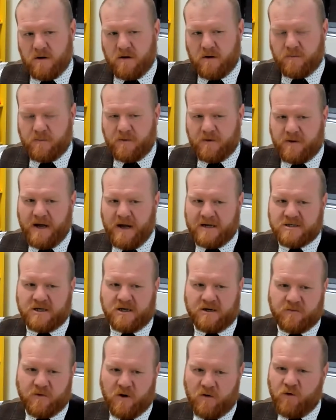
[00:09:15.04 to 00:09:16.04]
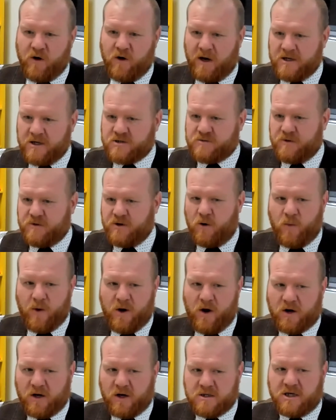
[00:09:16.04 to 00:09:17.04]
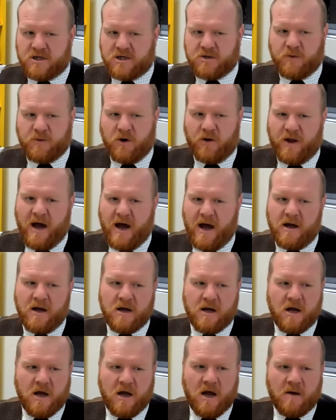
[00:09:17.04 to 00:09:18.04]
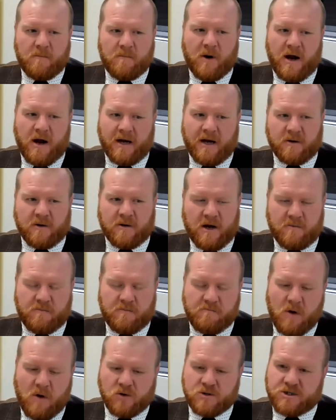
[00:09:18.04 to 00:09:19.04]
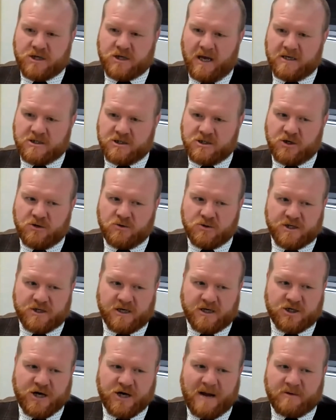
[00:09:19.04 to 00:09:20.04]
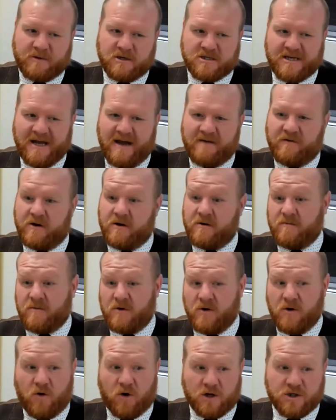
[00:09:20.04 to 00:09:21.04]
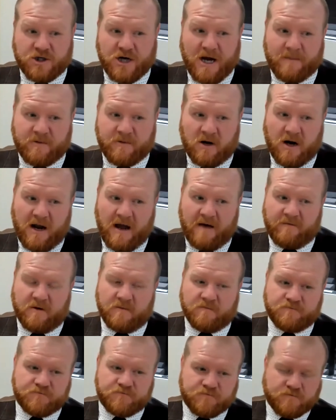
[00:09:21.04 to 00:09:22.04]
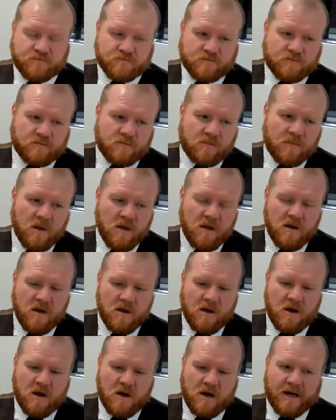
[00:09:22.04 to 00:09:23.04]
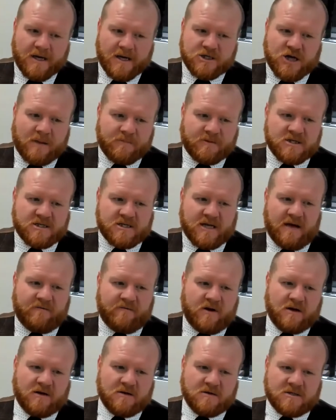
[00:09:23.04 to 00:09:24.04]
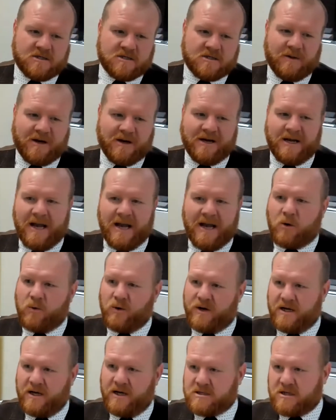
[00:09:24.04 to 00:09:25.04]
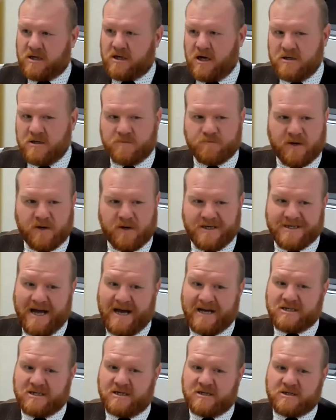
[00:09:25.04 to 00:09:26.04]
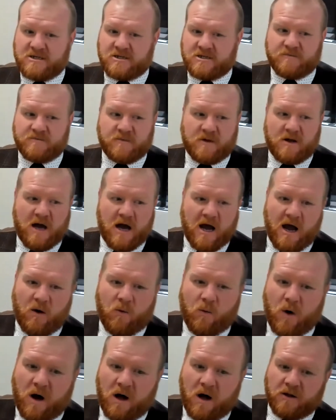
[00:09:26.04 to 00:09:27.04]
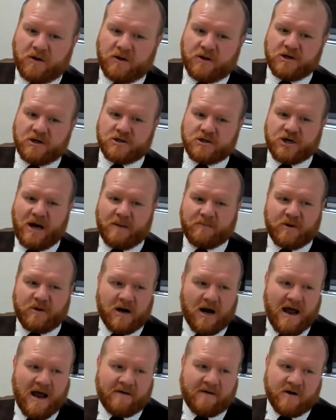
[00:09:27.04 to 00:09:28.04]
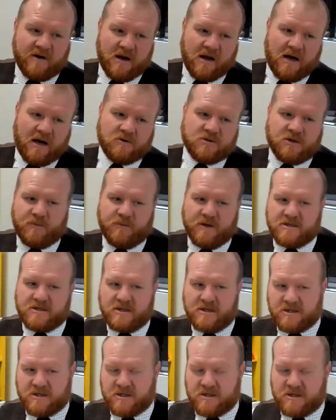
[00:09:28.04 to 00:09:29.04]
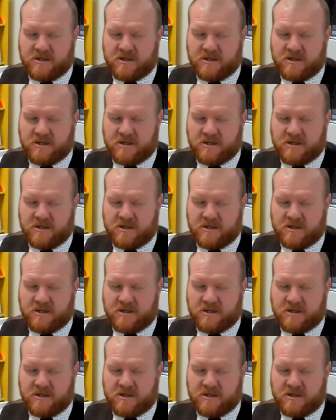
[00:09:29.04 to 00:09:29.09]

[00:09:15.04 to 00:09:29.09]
that's a really, we're not going to touch upon that. But okay. In most cases, you'll see a Chapter 7 or a Chapter 11. Right. Chapter 7 simply liquidates the company's assets, while the Chapter 11 allows the business